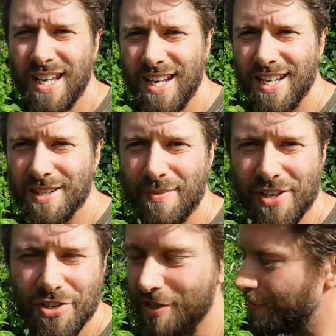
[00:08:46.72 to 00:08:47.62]
And then as I
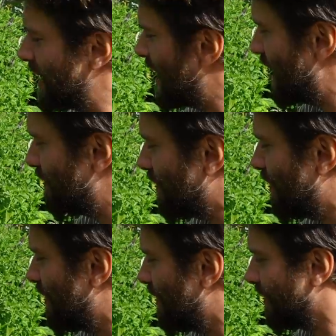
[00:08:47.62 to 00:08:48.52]
mentioned, we have
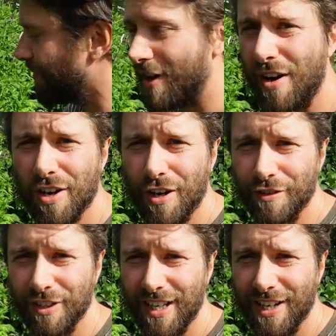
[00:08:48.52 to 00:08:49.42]
our ground
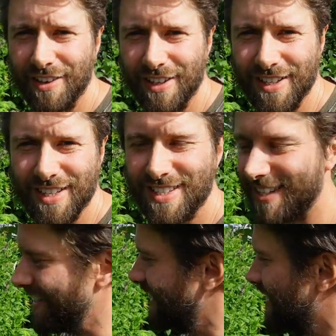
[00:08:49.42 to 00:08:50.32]
cover layer and
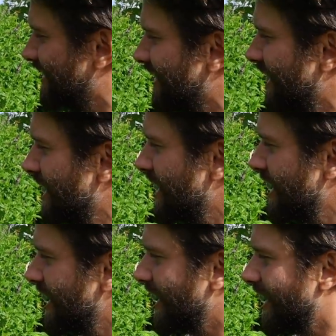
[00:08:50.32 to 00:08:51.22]
this is
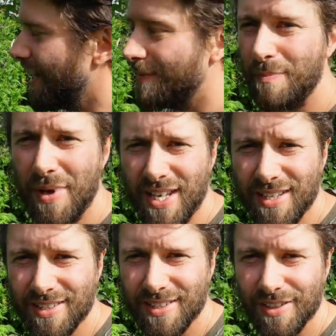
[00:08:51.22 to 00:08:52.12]
uh,
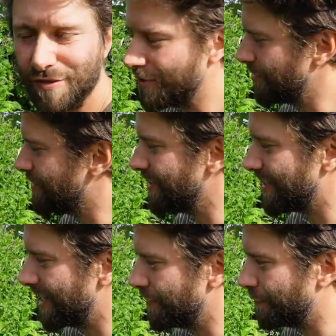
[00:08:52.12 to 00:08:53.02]
mint. Of course,
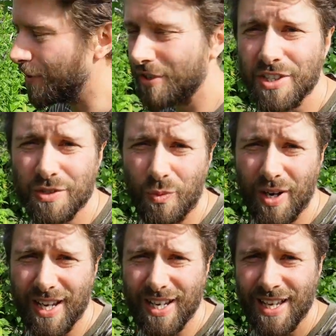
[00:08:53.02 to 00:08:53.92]
this kind of works its
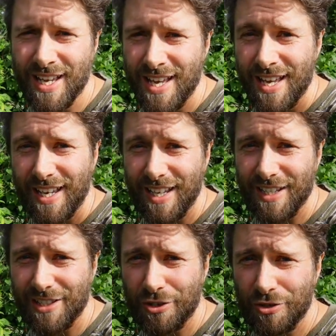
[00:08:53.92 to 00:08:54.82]
way
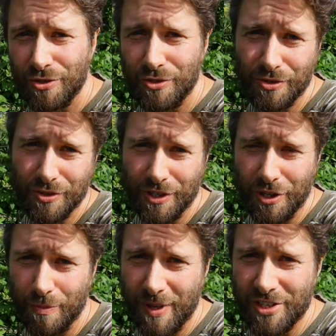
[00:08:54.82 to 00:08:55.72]
into
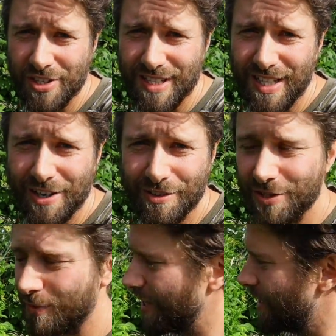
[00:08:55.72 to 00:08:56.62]
the herbaceous layer
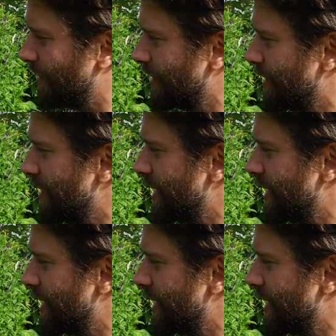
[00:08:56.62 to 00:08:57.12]
as well.